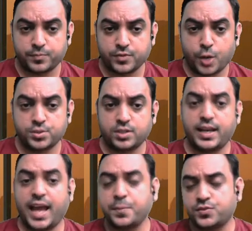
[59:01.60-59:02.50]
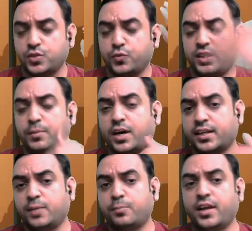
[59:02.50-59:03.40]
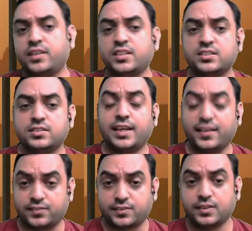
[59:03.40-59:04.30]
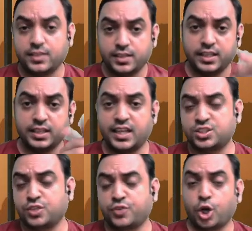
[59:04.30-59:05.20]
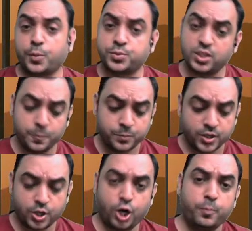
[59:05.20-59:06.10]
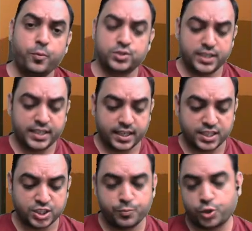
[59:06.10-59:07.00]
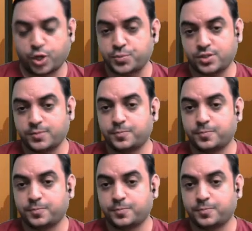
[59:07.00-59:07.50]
option lapse when the market price is less in case of call option, opposite in case of put option.